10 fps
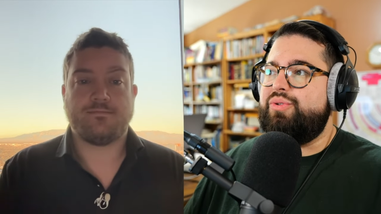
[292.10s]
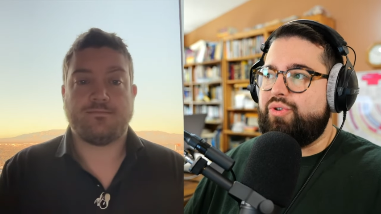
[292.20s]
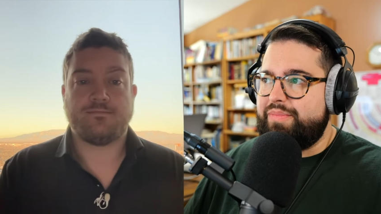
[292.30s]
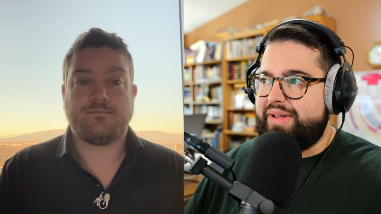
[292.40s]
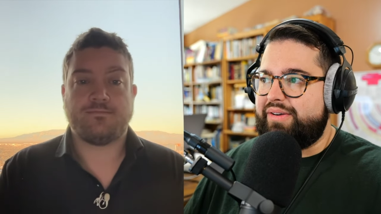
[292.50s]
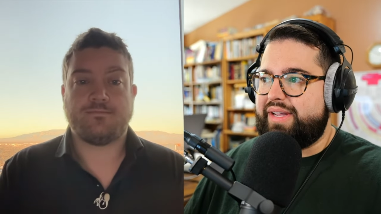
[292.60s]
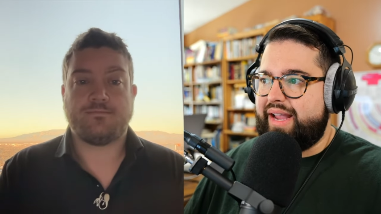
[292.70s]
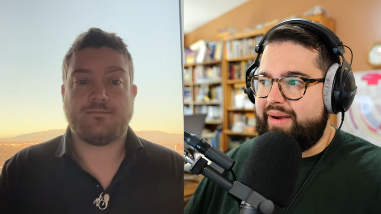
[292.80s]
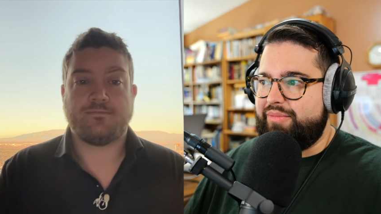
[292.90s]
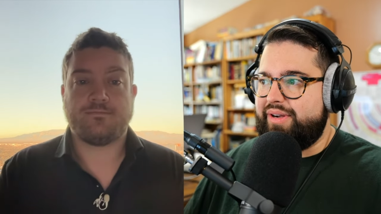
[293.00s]
Speaker 1: doorbell
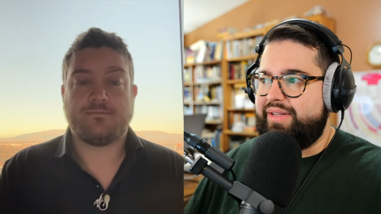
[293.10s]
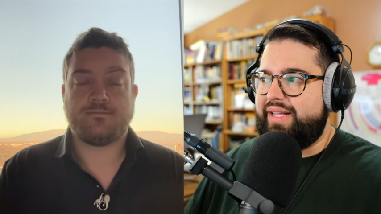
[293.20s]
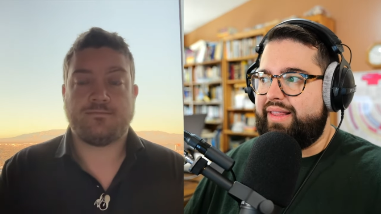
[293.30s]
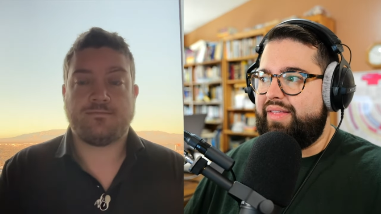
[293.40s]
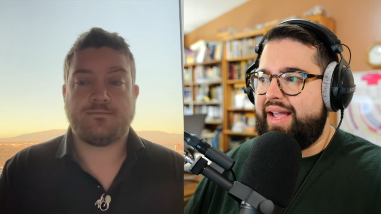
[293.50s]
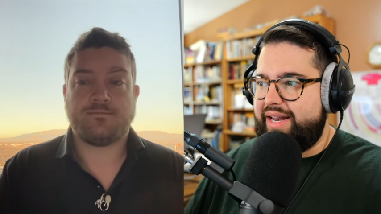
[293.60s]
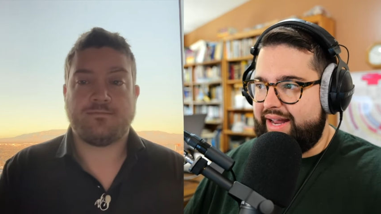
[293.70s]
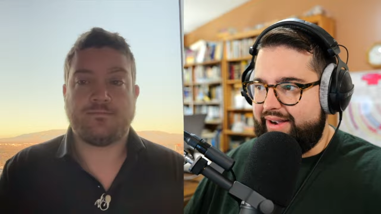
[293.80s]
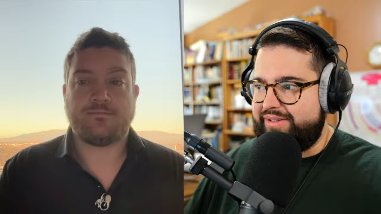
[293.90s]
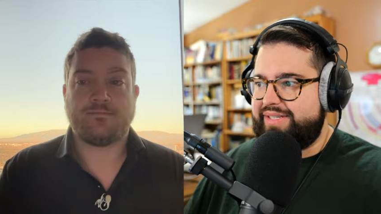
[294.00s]
camera that they
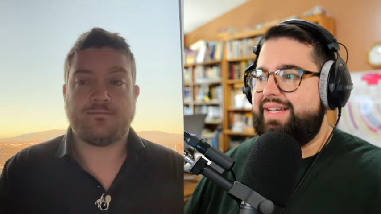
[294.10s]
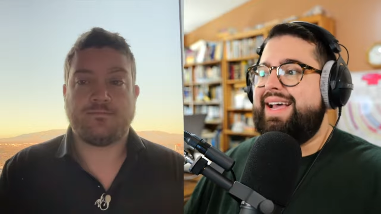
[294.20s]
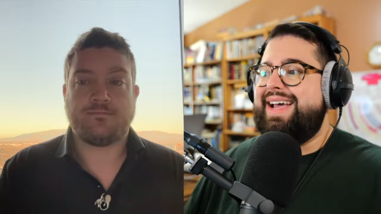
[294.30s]
announced.